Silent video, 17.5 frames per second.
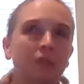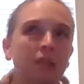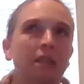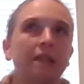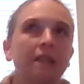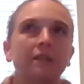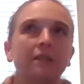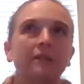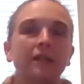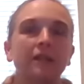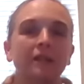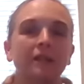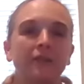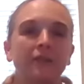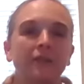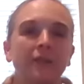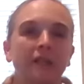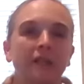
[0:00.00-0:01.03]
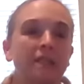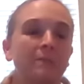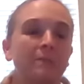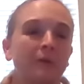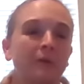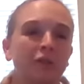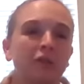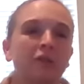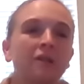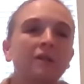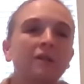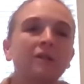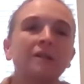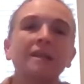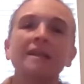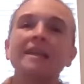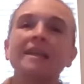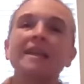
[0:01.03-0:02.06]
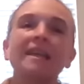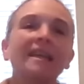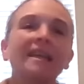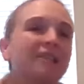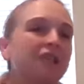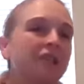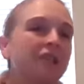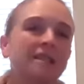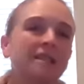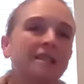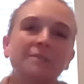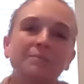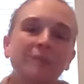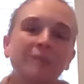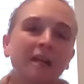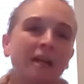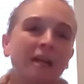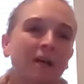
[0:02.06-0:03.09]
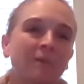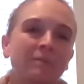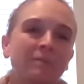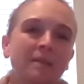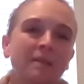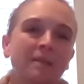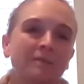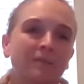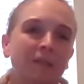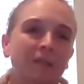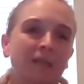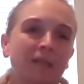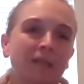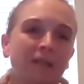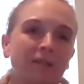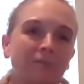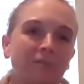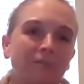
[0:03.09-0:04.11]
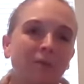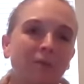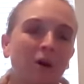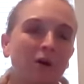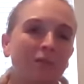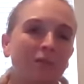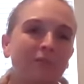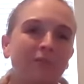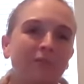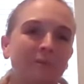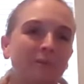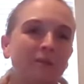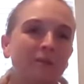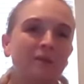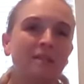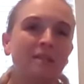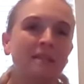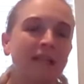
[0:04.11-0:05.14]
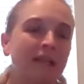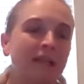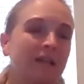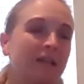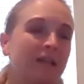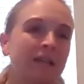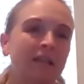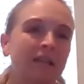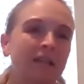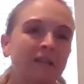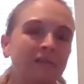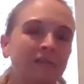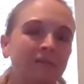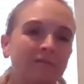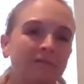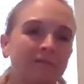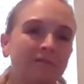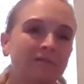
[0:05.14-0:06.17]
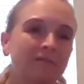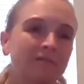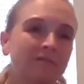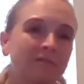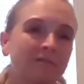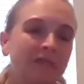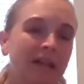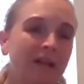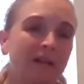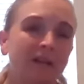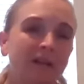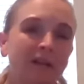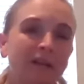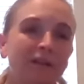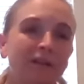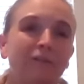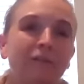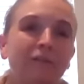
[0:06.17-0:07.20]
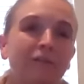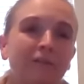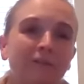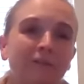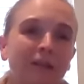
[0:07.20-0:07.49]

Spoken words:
really, the exposure, it just becomes part of people's daily narrative,